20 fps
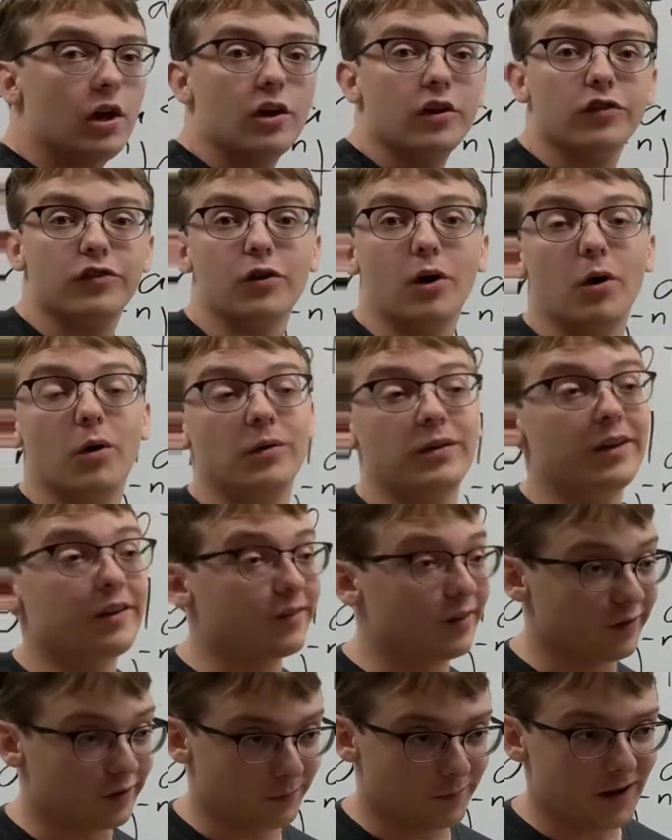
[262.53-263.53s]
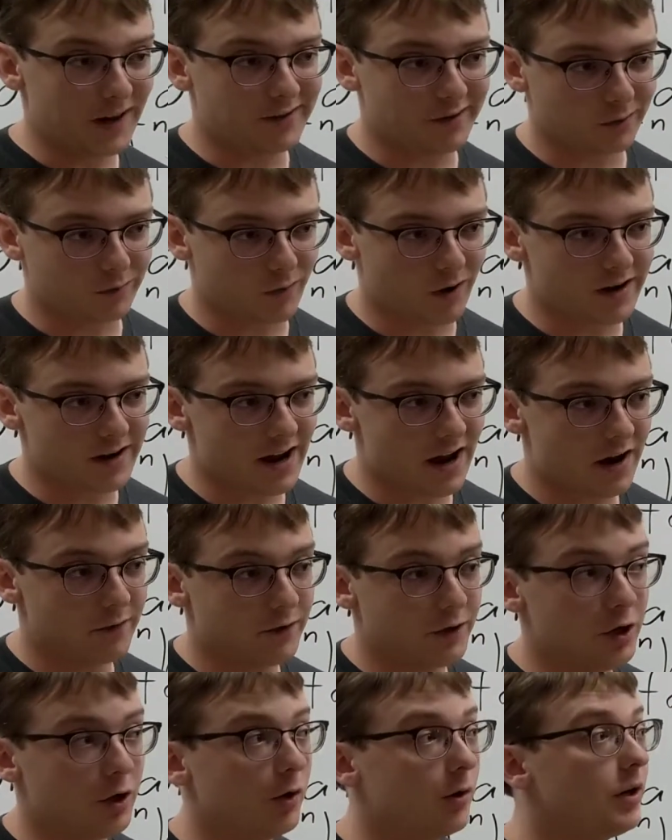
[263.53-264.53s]
So this is a basic rundown
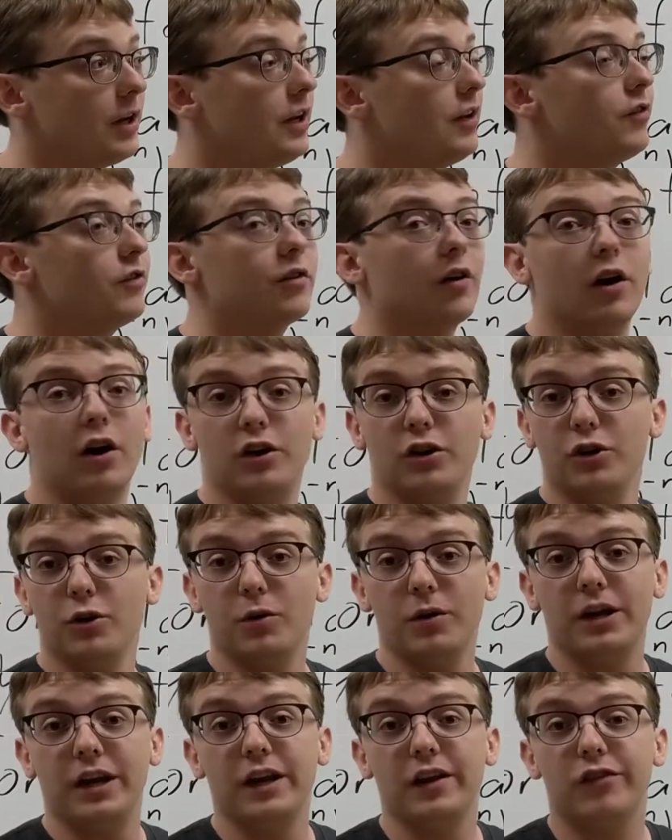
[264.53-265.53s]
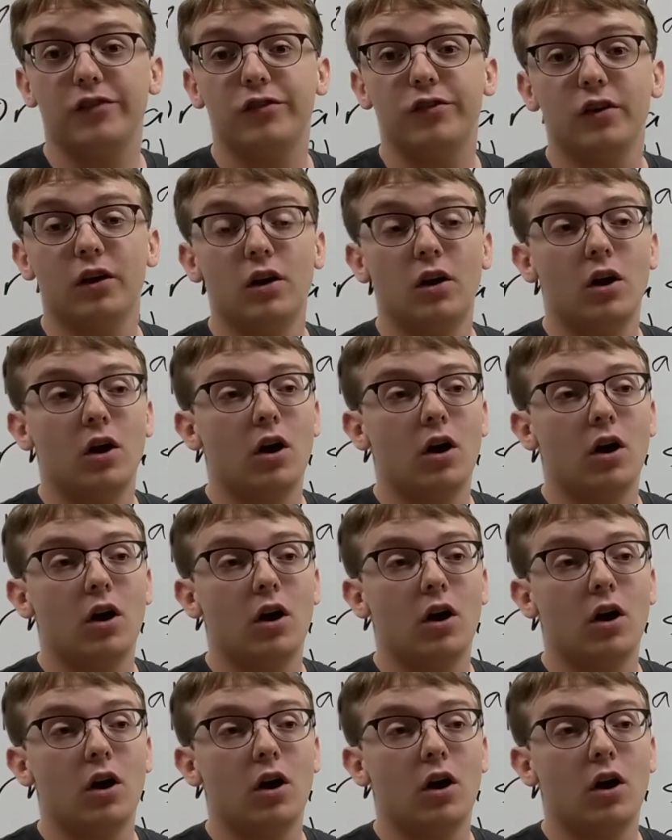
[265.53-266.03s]
of annuities. Annuities